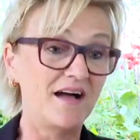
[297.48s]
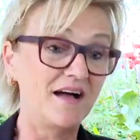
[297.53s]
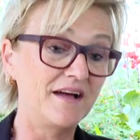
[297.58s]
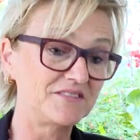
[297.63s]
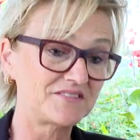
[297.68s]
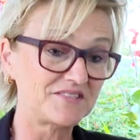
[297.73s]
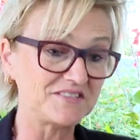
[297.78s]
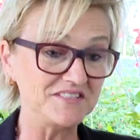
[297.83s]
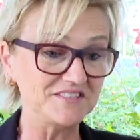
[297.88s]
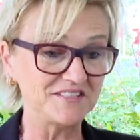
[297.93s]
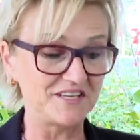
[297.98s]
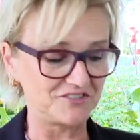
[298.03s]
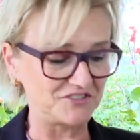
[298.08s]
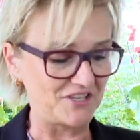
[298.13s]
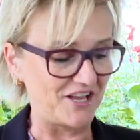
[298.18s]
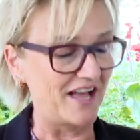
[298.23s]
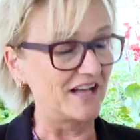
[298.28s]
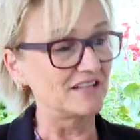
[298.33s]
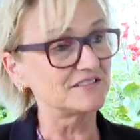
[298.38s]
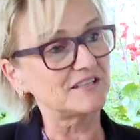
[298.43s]
I see that
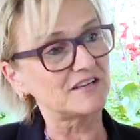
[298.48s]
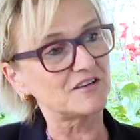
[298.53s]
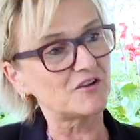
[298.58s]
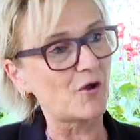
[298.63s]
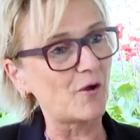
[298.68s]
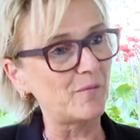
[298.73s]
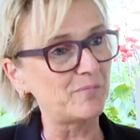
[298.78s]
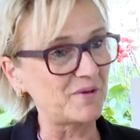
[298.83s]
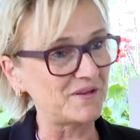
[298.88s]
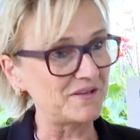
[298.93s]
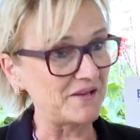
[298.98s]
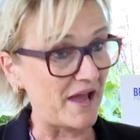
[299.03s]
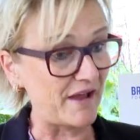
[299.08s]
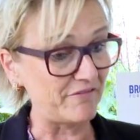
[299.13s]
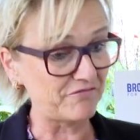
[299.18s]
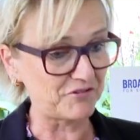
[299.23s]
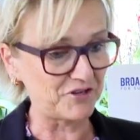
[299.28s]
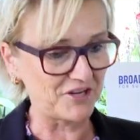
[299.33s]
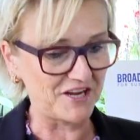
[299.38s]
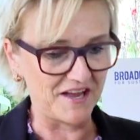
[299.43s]
the HealthTech Hub in
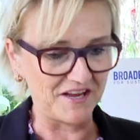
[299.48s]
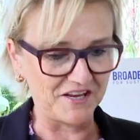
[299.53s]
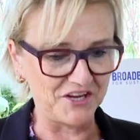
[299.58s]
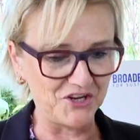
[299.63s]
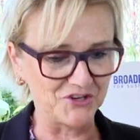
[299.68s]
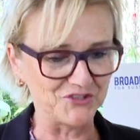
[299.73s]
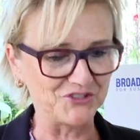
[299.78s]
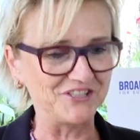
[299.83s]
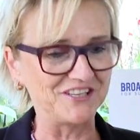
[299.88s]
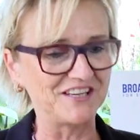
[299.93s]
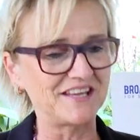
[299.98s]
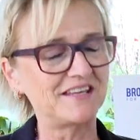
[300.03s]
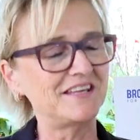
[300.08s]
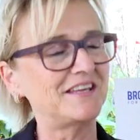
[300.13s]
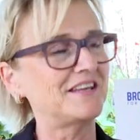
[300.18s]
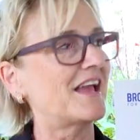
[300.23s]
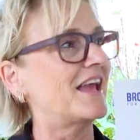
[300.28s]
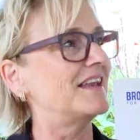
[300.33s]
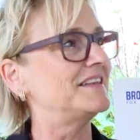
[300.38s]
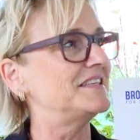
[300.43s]
Africa here in
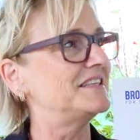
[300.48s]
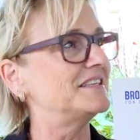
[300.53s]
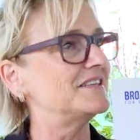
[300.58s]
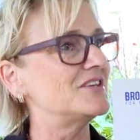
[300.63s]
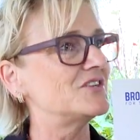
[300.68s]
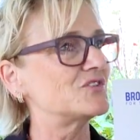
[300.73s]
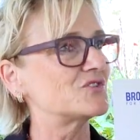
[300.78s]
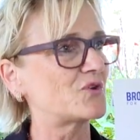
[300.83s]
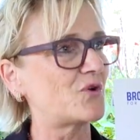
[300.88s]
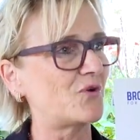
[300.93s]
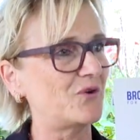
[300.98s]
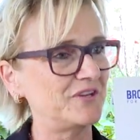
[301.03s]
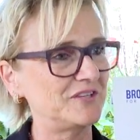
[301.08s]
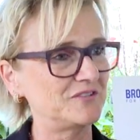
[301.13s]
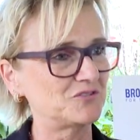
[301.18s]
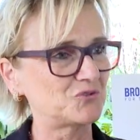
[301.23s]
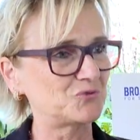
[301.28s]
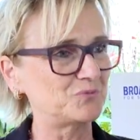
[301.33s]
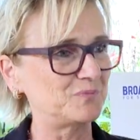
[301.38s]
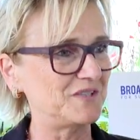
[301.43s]
Kigali is
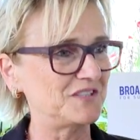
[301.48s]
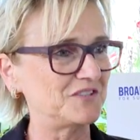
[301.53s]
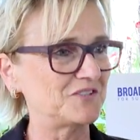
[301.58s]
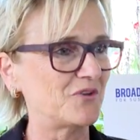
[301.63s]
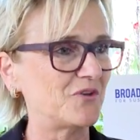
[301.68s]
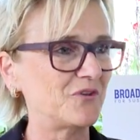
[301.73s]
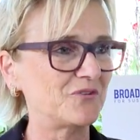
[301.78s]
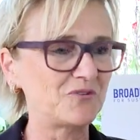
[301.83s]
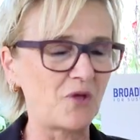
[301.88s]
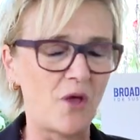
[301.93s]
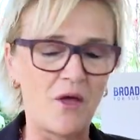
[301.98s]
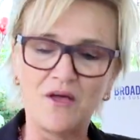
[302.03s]
going to be the